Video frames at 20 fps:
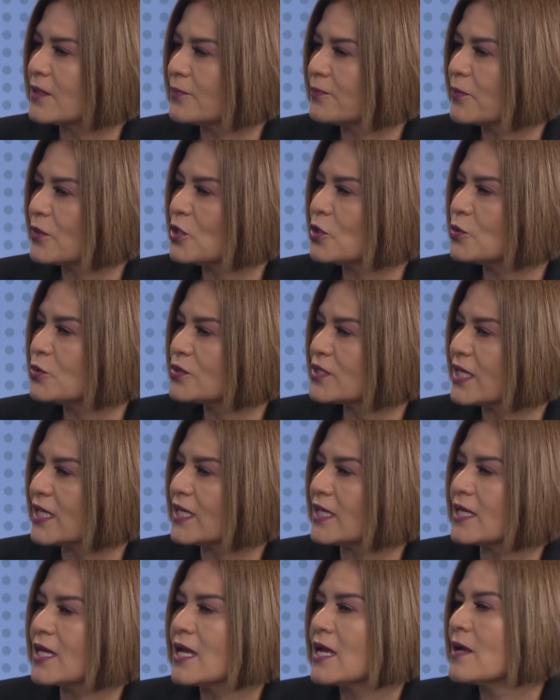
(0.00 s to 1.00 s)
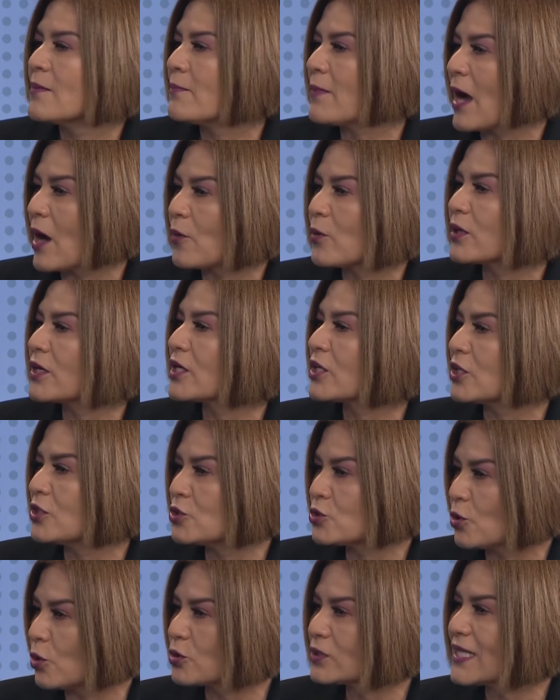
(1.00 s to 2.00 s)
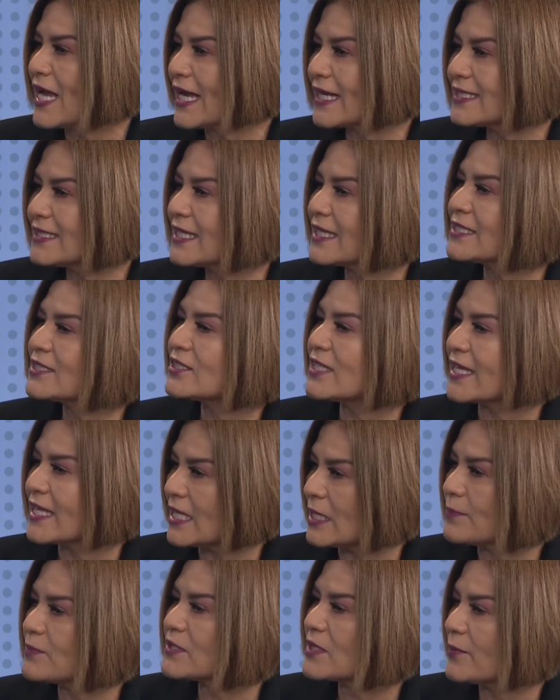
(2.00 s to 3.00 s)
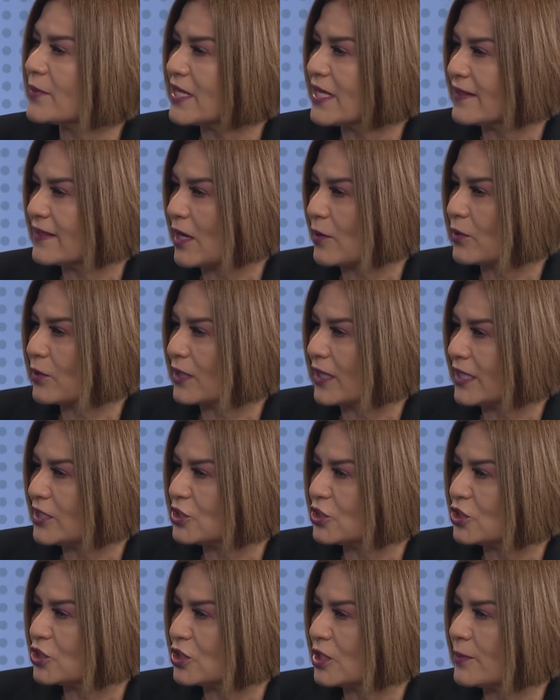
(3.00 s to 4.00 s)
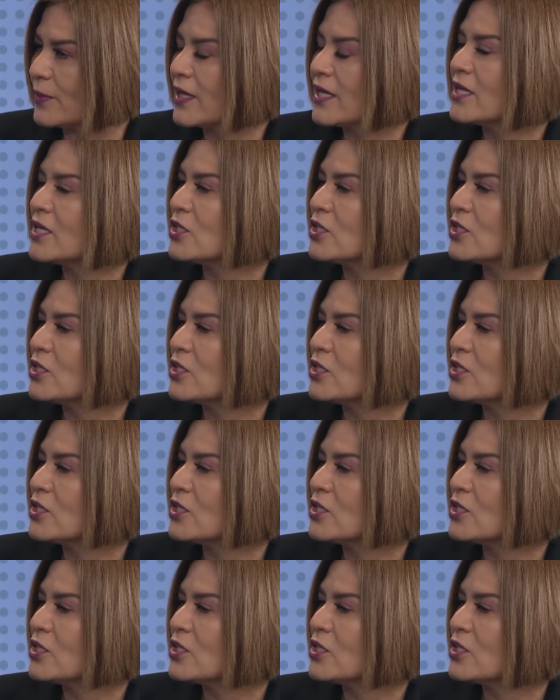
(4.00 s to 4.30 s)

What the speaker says: using power and control tactics to keep somebody in that relationship.